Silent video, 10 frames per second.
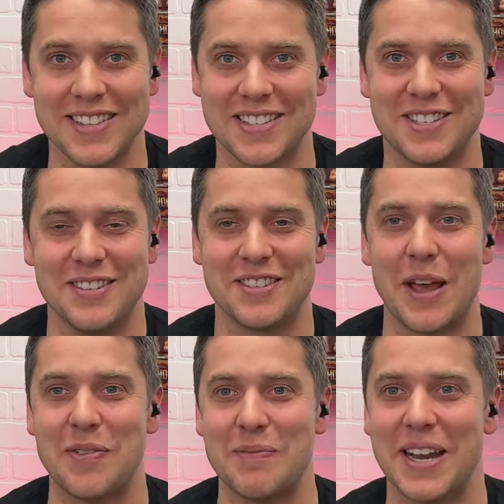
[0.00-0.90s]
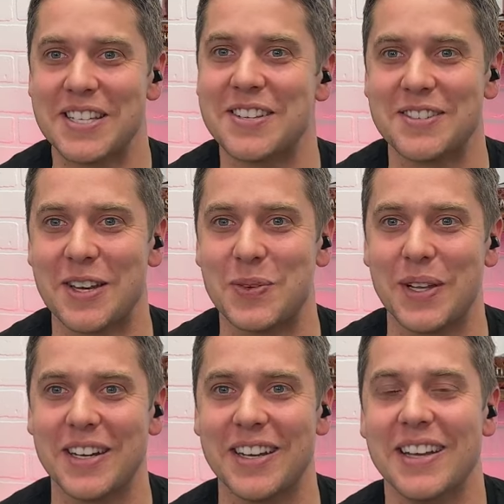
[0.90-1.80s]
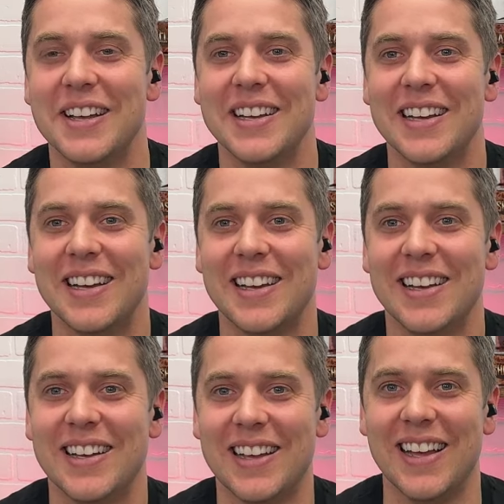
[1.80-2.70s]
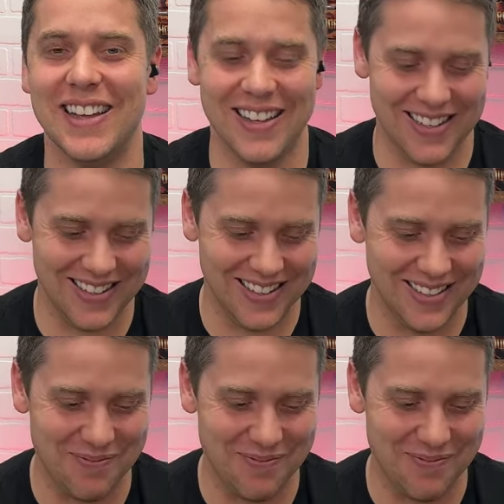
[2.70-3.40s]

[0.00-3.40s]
seven minutes since I tweeted it.